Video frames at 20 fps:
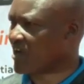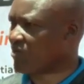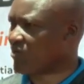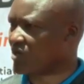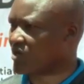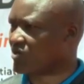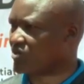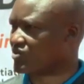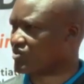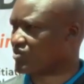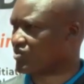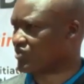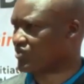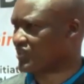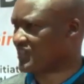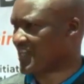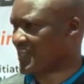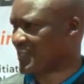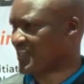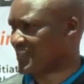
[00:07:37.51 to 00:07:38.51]
I want also
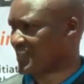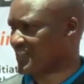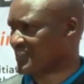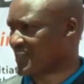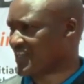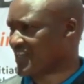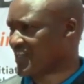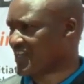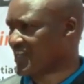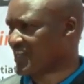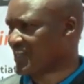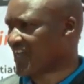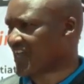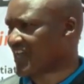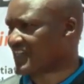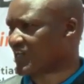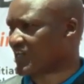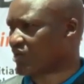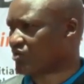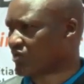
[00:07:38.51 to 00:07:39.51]
to say this,
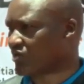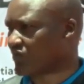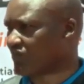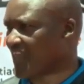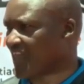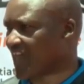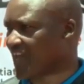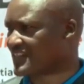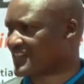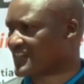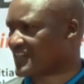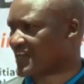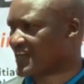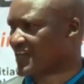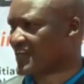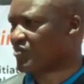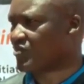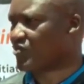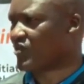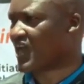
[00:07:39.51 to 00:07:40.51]
that out of that,
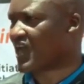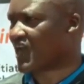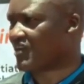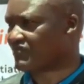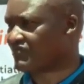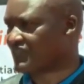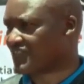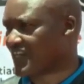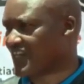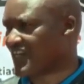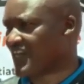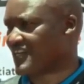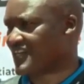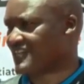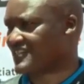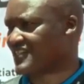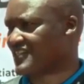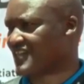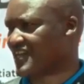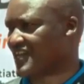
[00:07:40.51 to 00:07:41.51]
we have
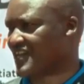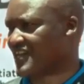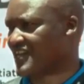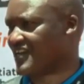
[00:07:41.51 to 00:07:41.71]
serious